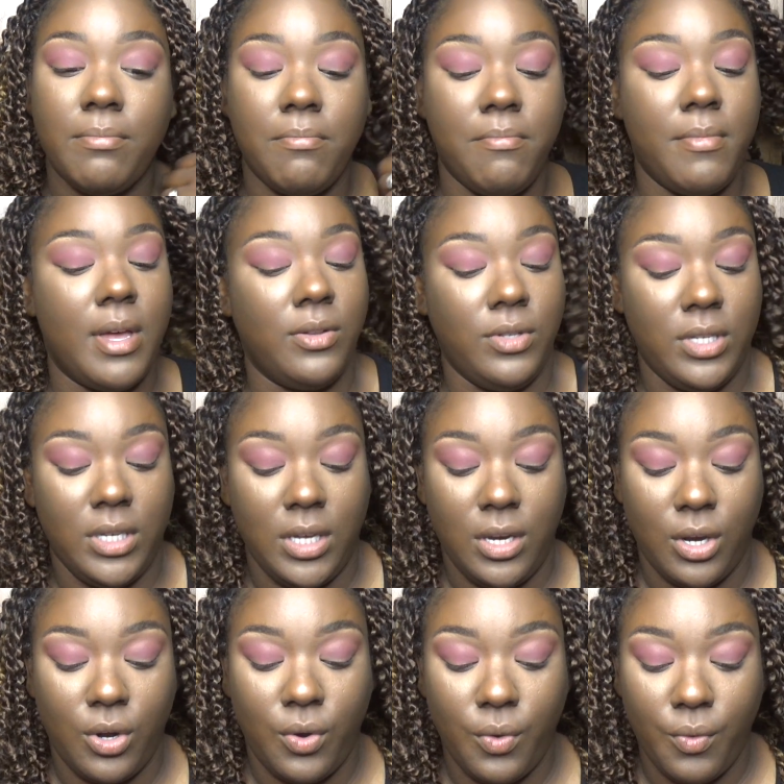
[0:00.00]

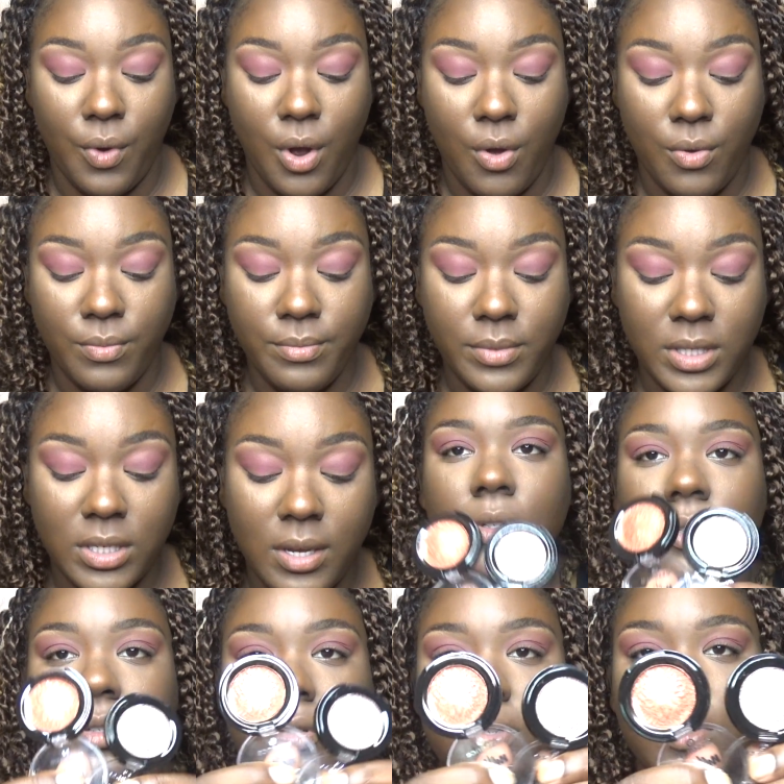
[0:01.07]
melted chromes.
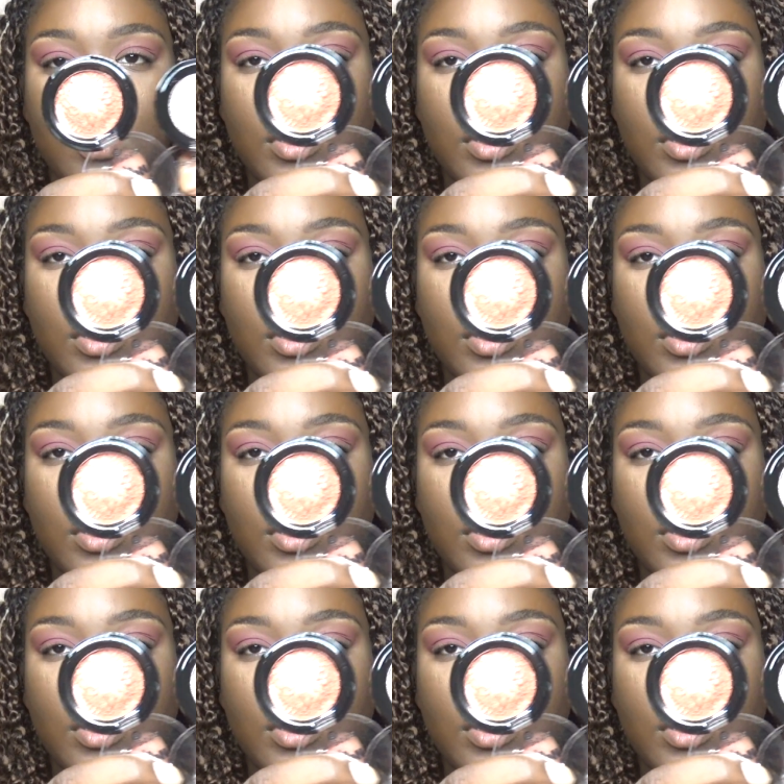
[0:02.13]
So